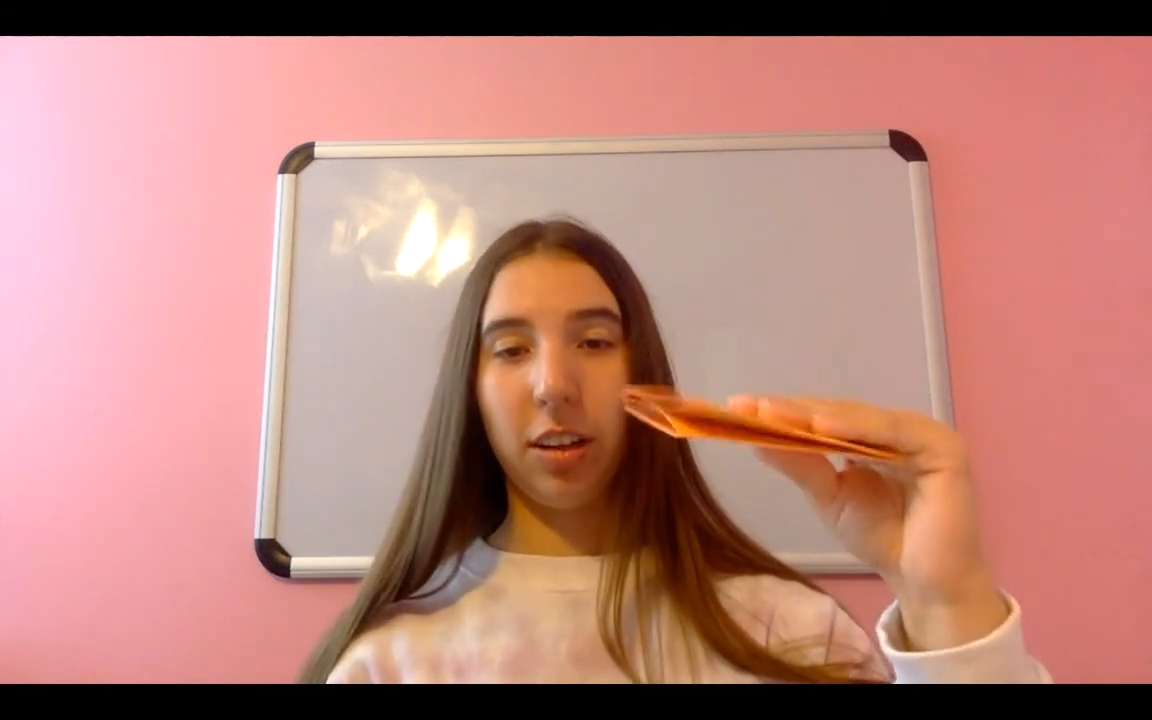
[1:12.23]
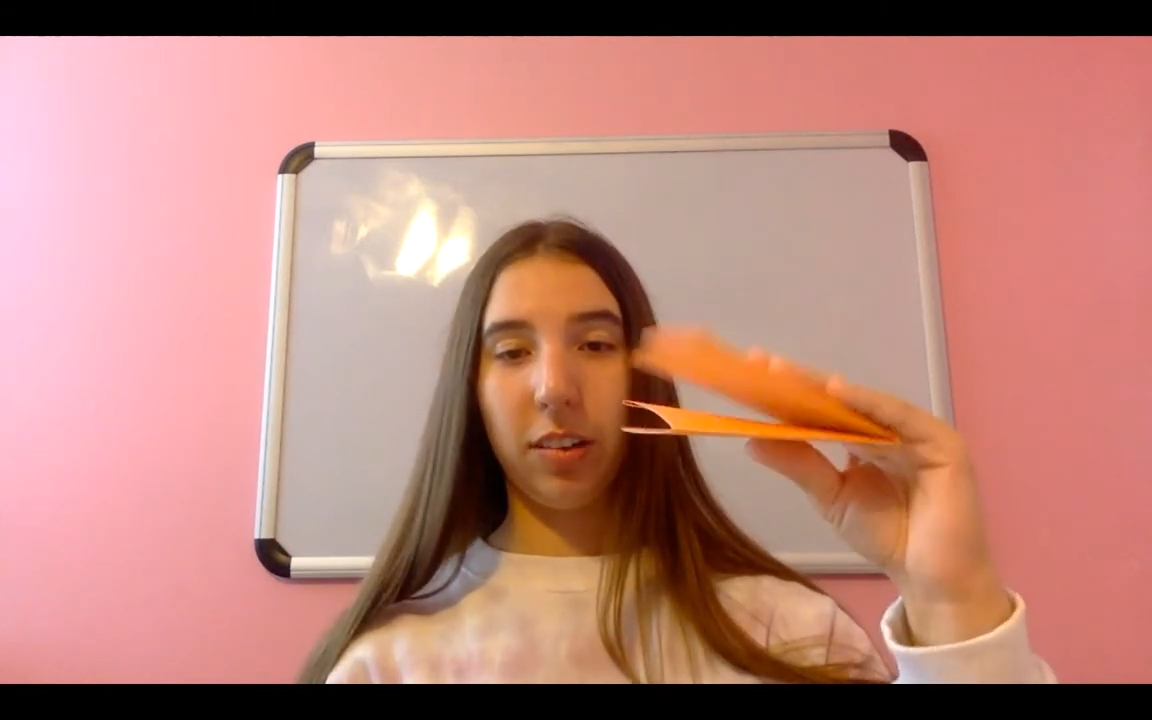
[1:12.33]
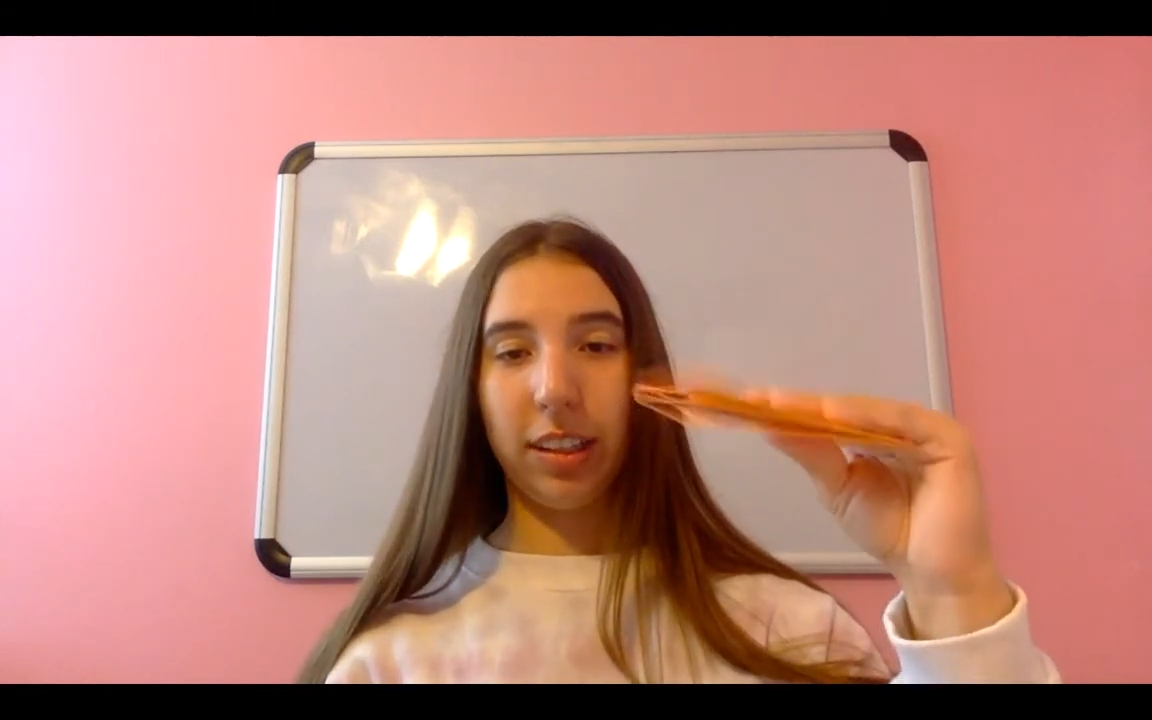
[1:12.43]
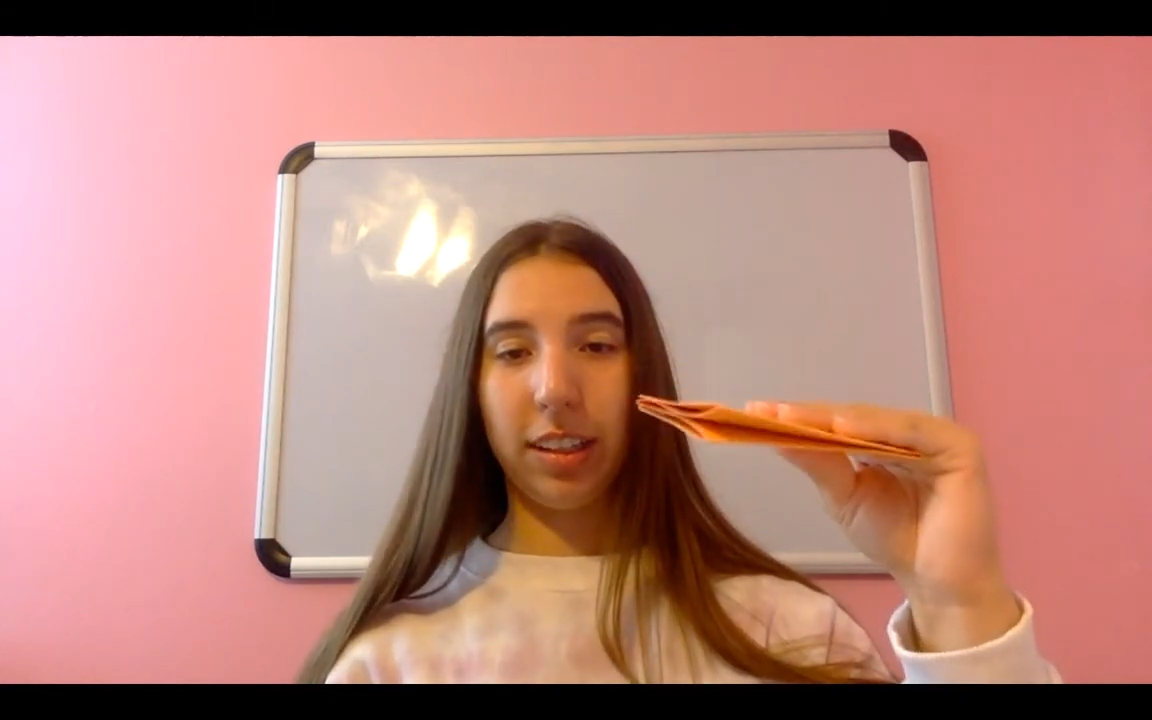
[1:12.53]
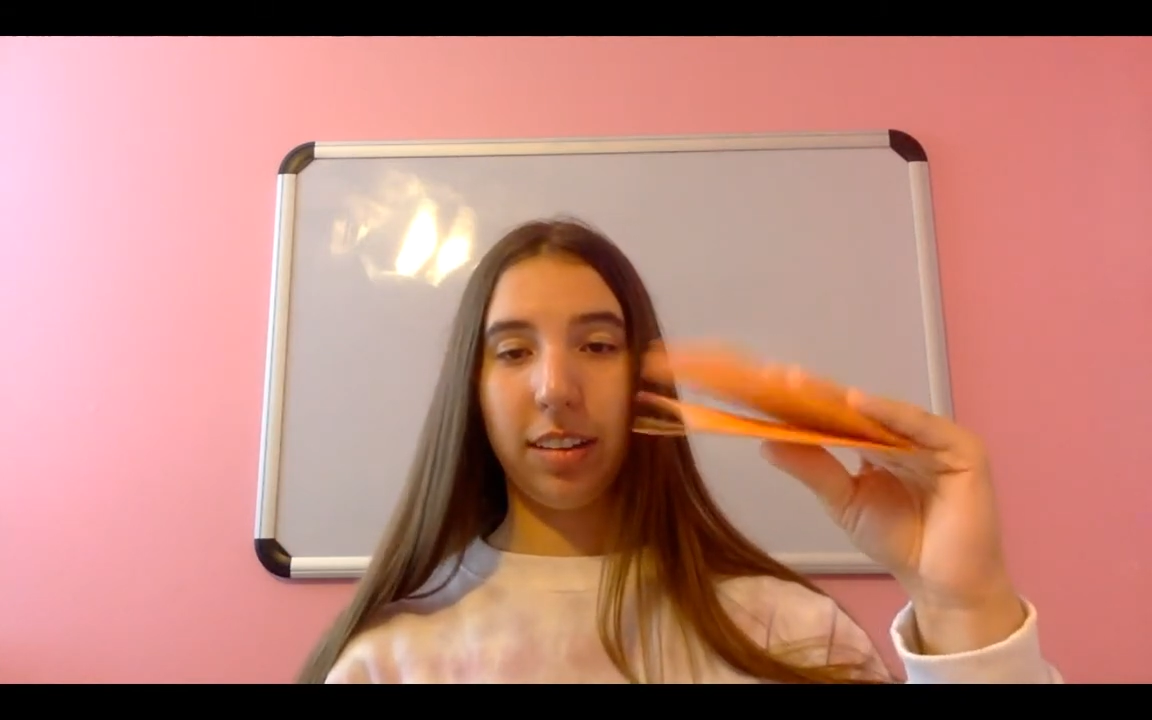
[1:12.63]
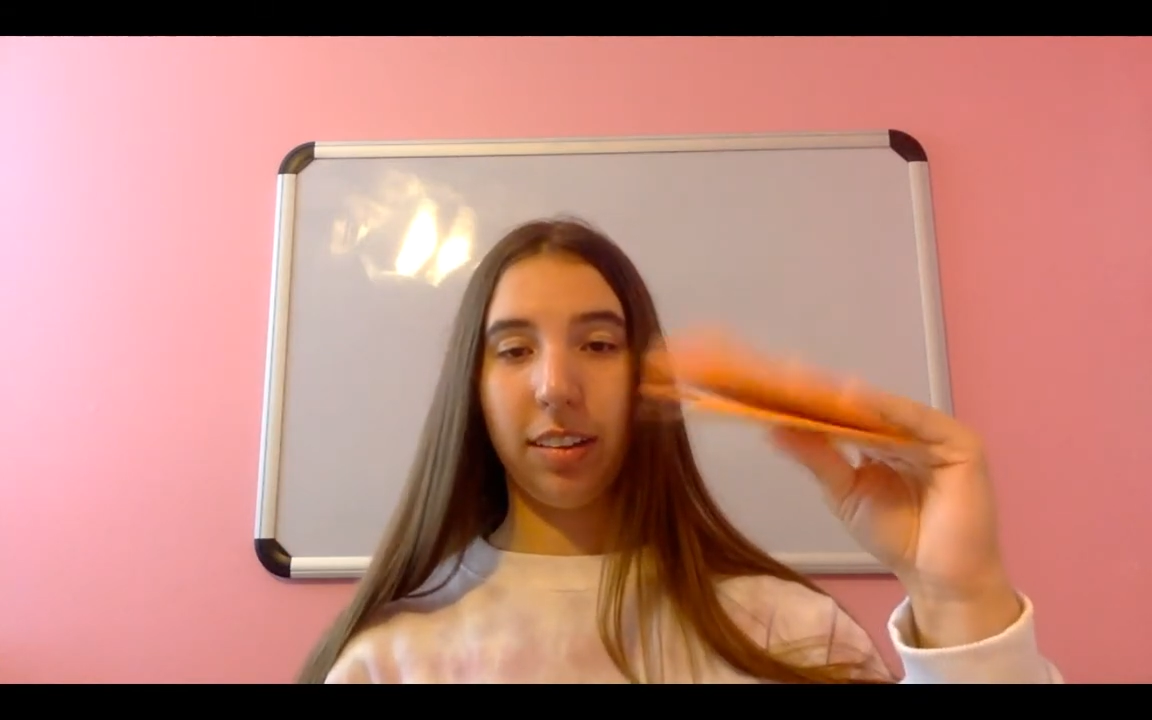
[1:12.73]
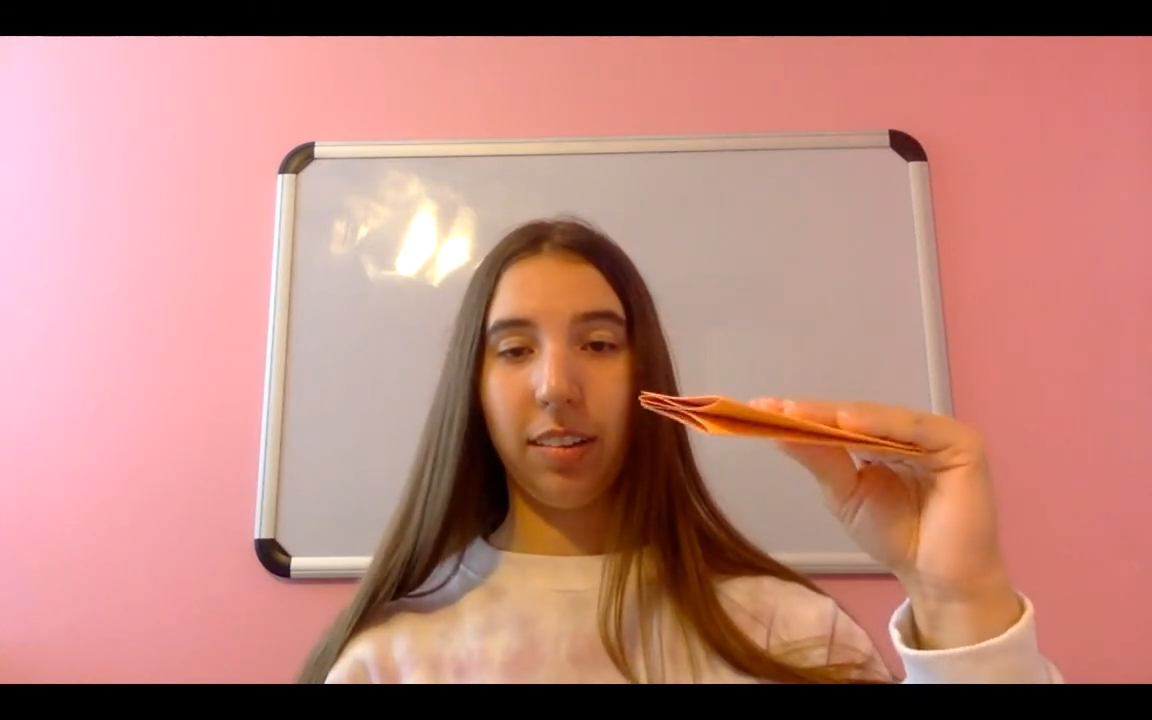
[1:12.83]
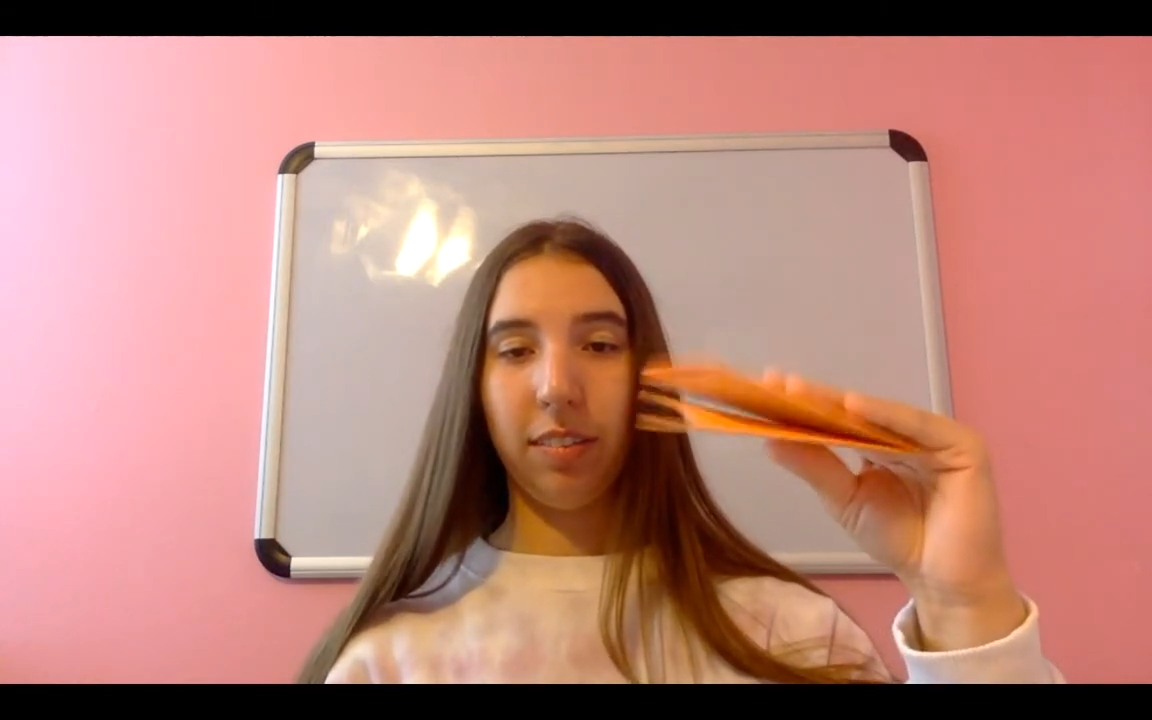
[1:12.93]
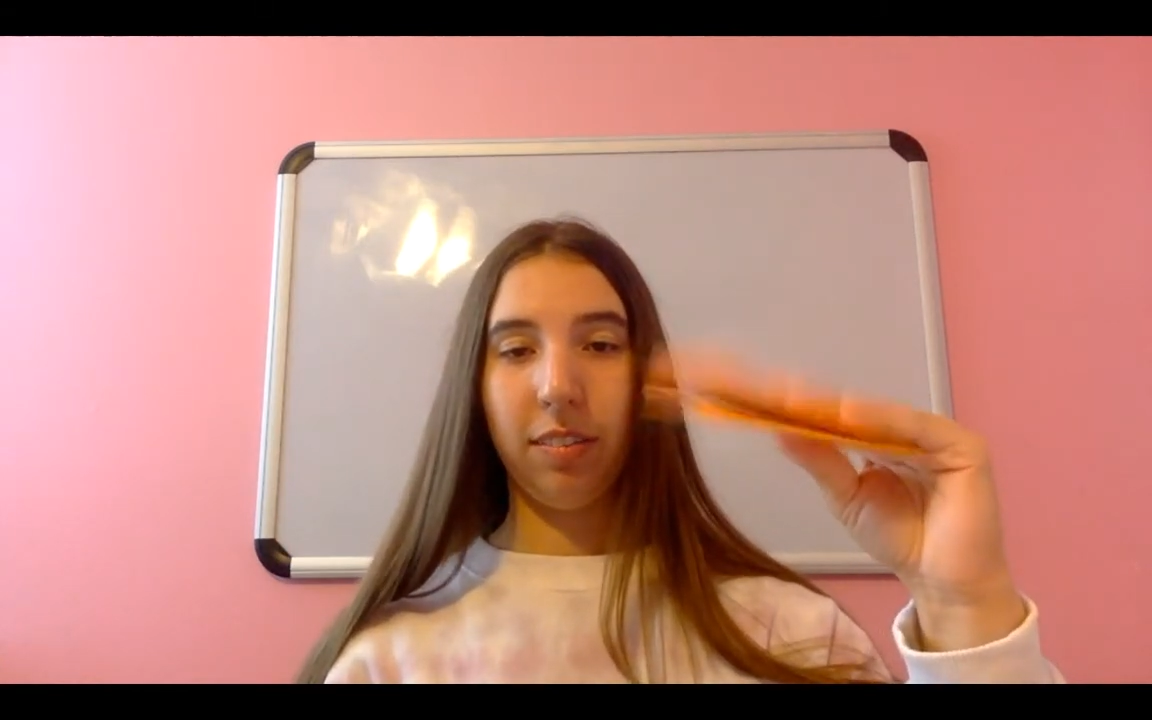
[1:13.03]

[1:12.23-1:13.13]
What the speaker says: like this.